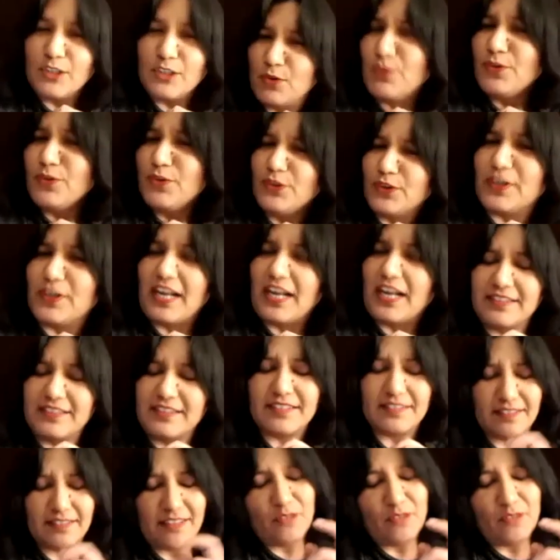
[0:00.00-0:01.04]
your
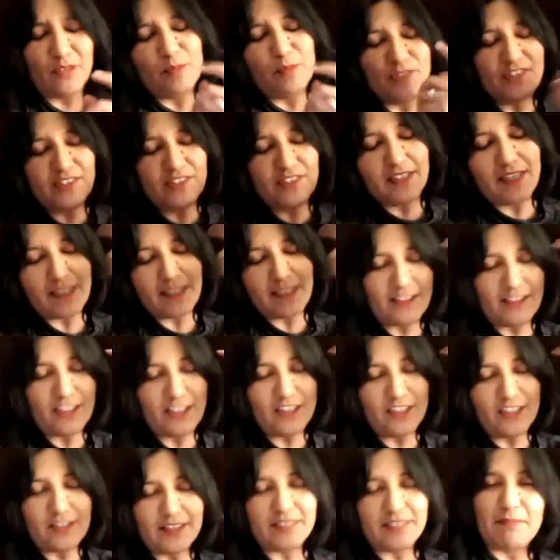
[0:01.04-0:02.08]
answer almost. I can
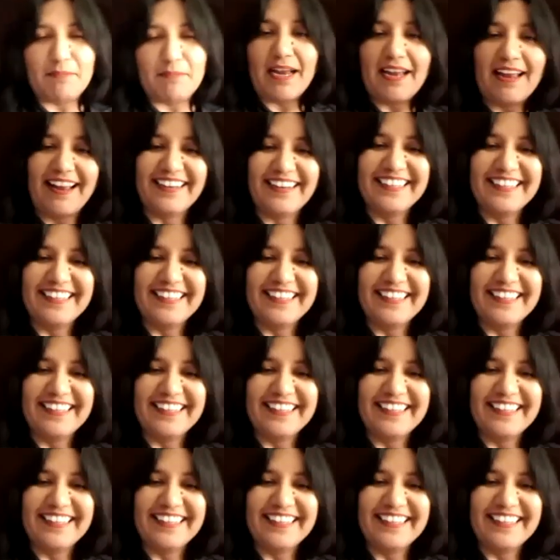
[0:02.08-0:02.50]
hear it in my head,